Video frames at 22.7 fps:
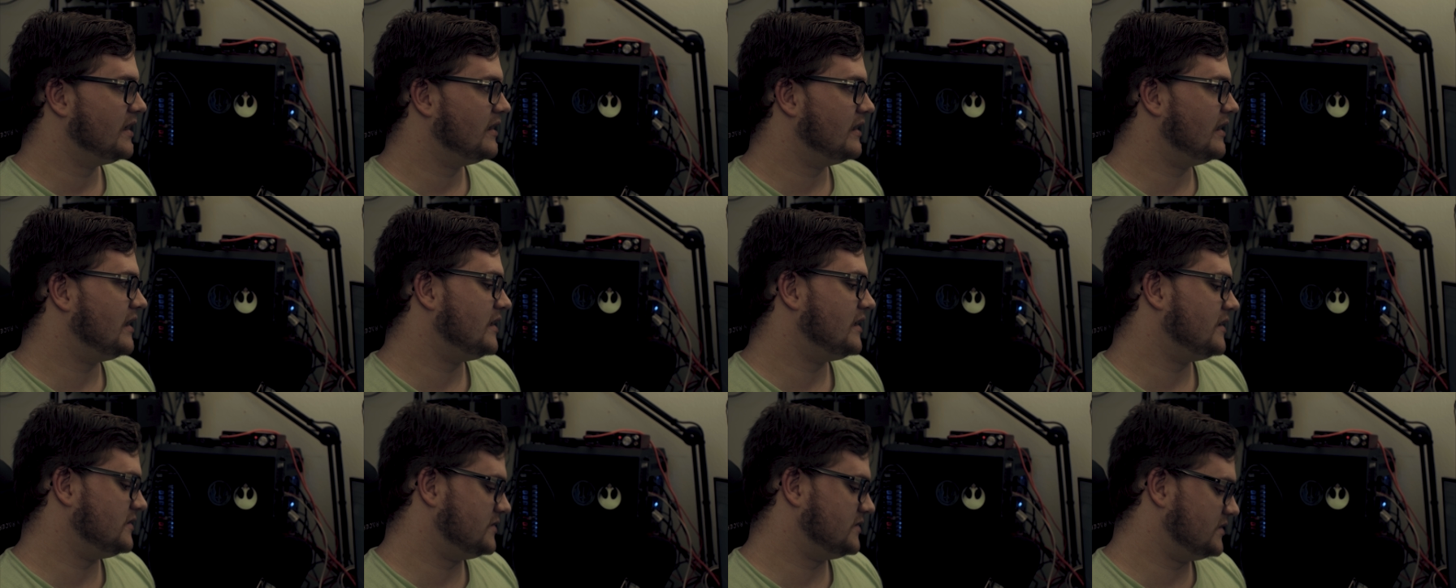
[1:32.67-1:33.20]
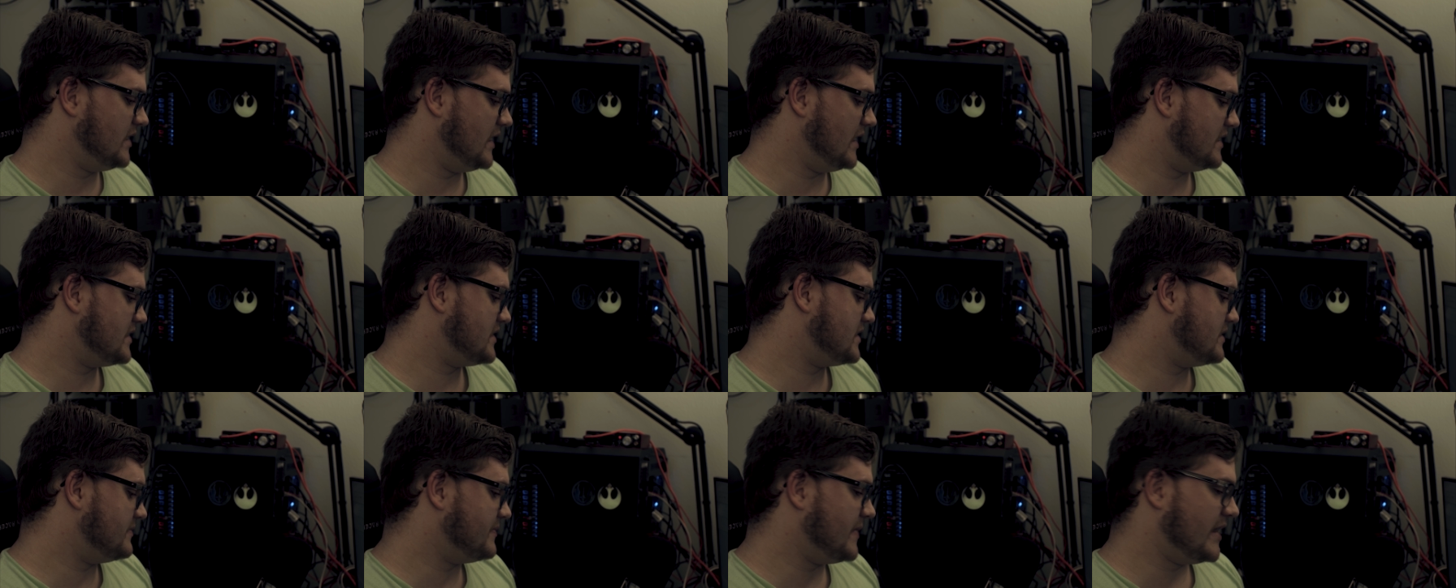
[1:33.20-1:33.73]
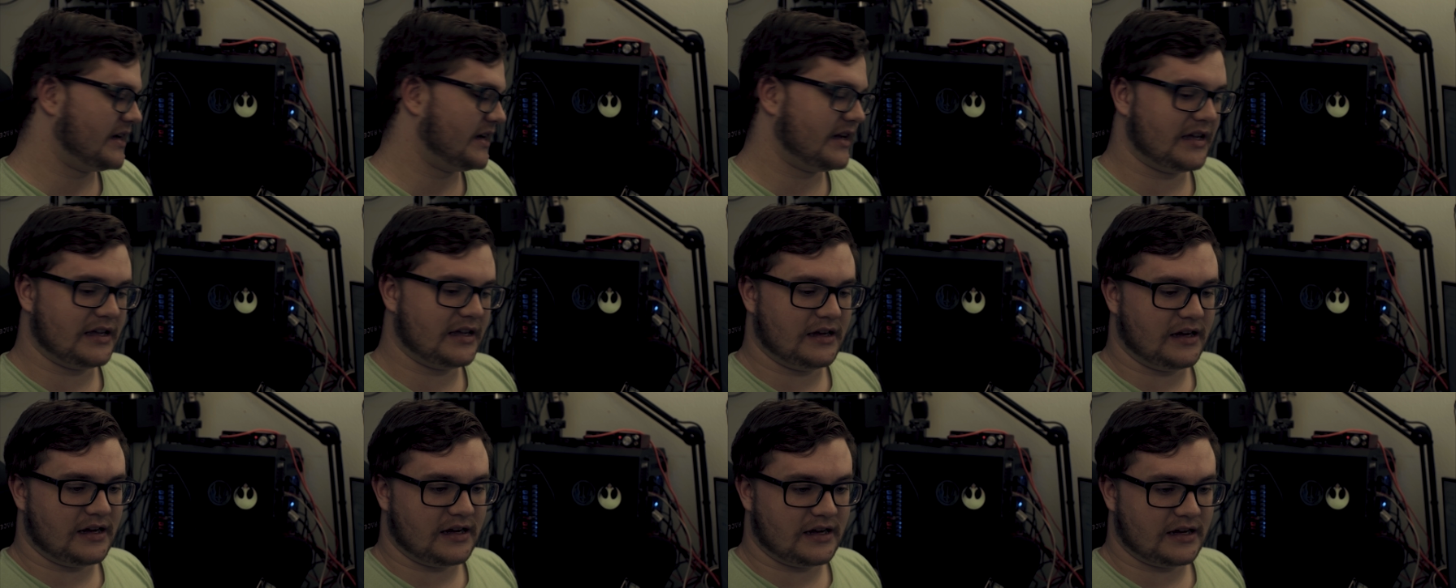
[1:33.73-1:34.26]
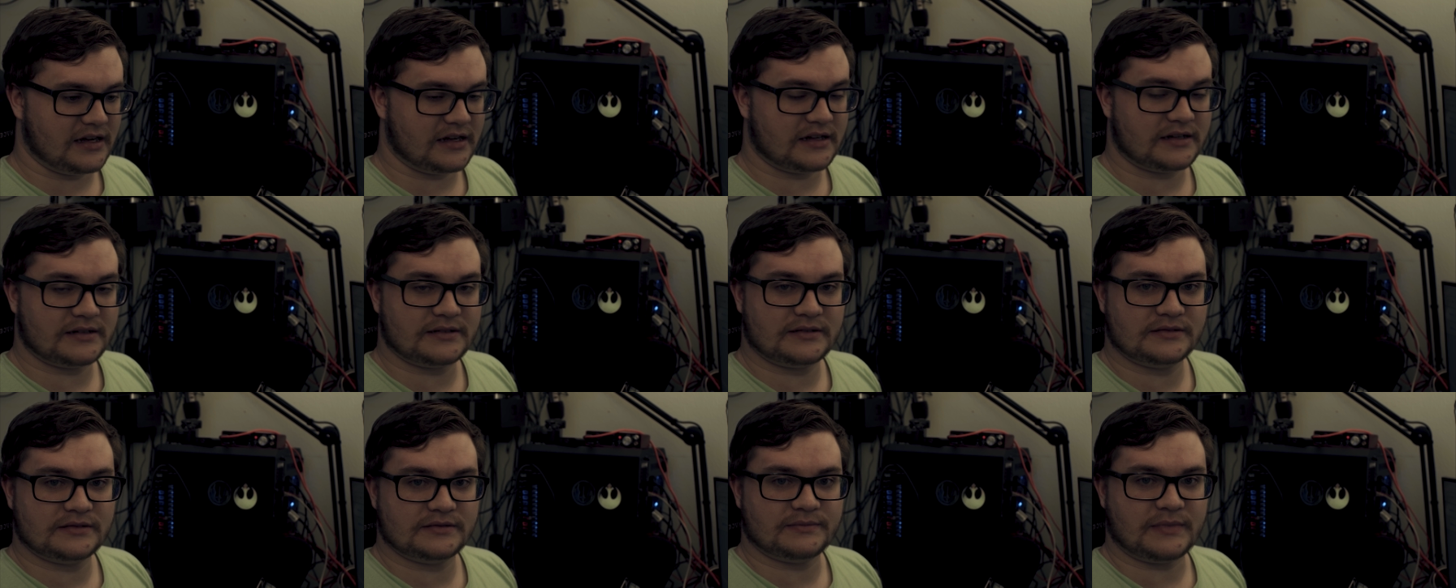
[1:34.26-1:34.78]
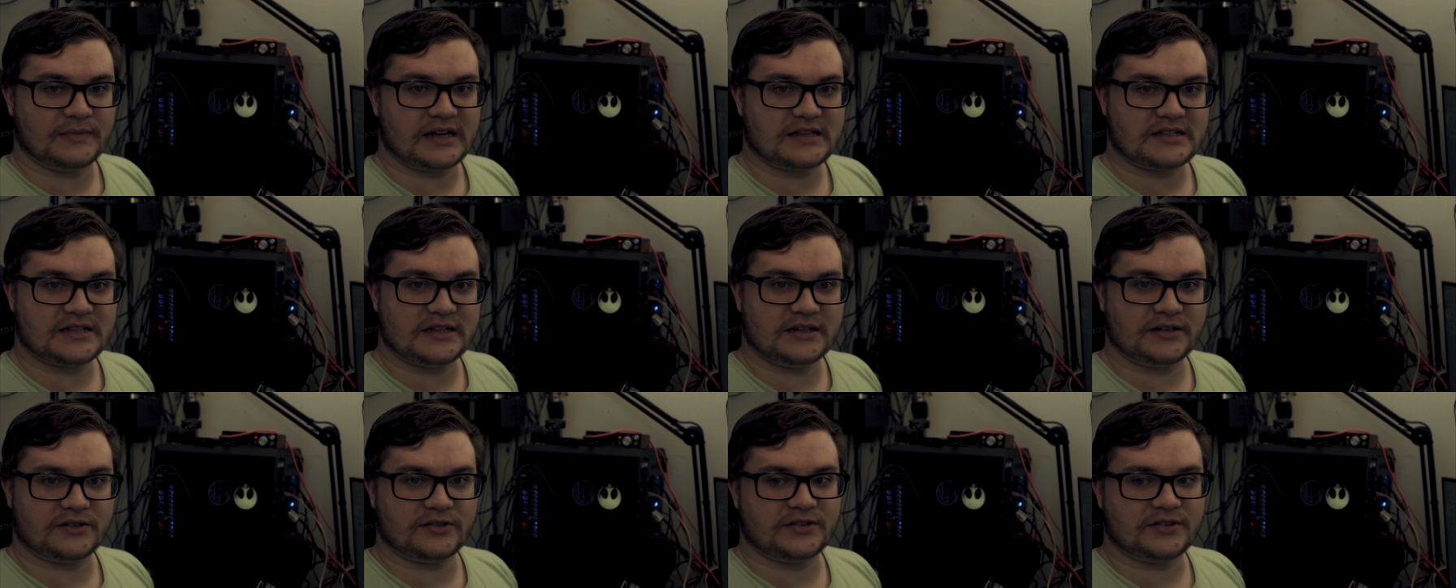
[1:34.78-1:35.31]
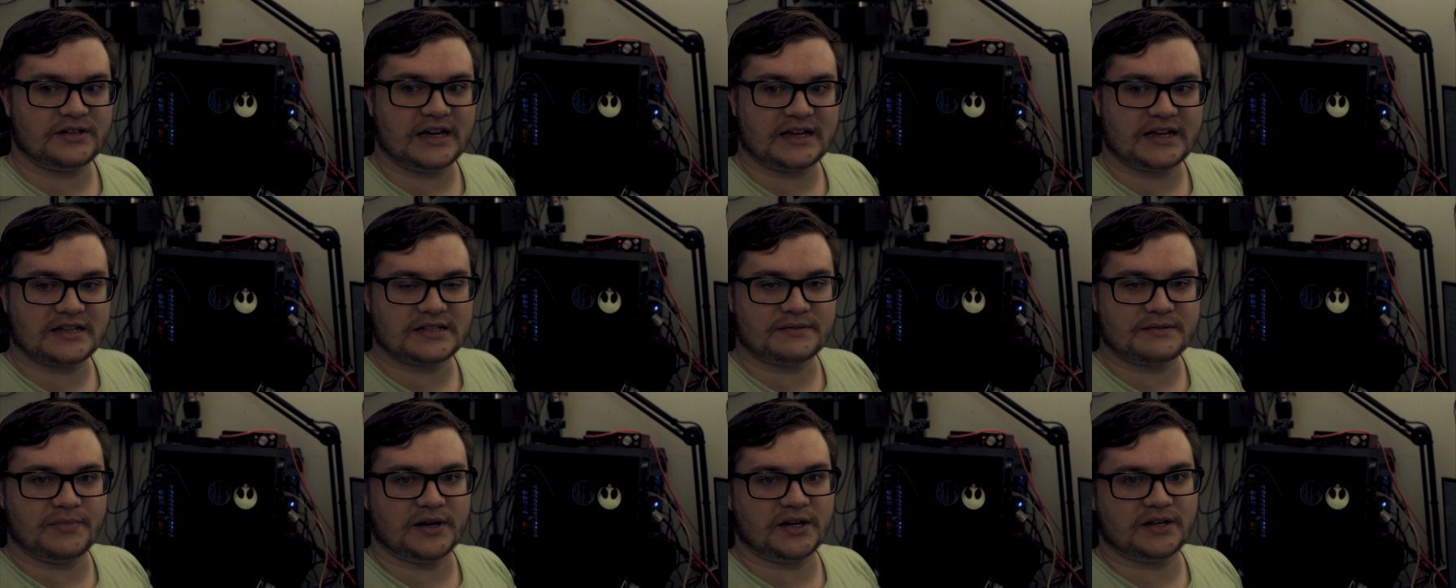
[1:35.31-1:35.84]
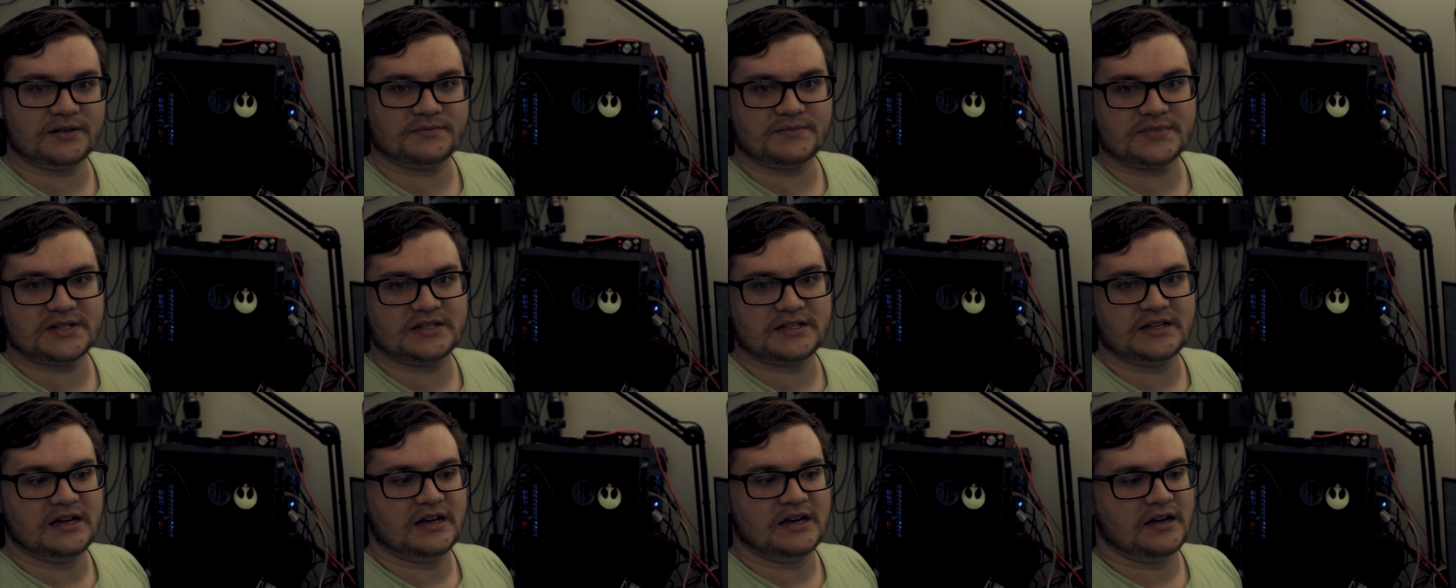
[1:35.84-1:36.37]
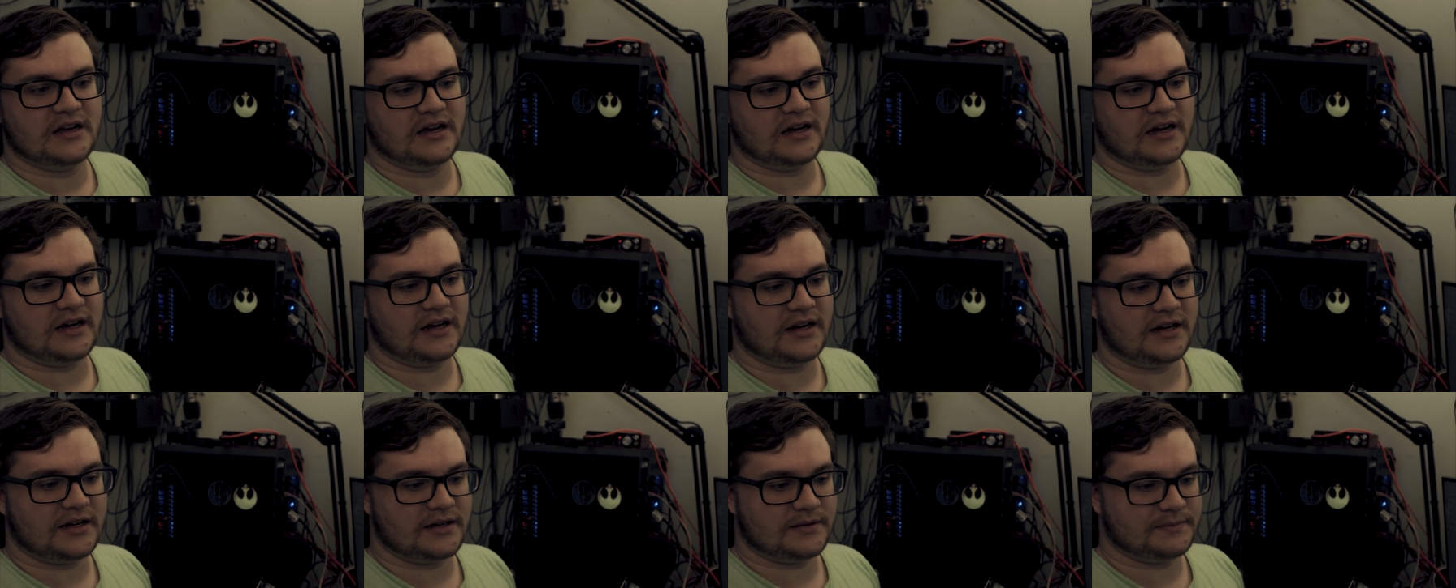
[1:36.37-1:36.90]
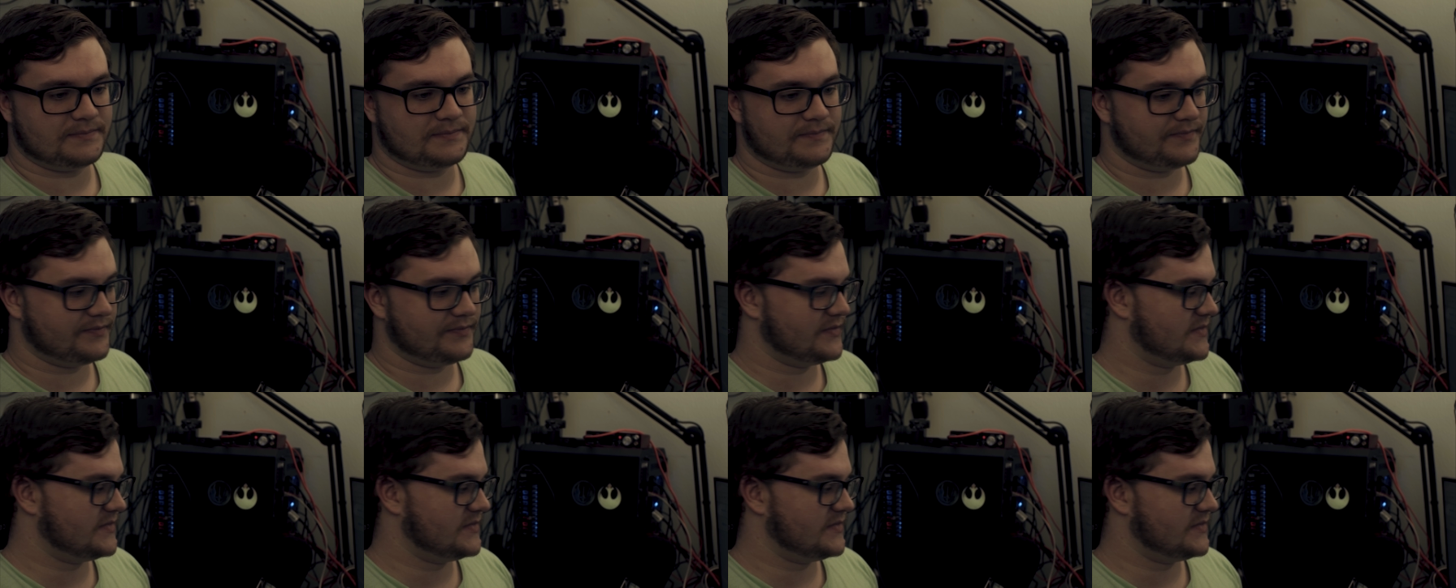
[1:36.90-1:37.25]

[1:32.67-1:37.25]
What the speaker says: I'll test my my standard desk bumps to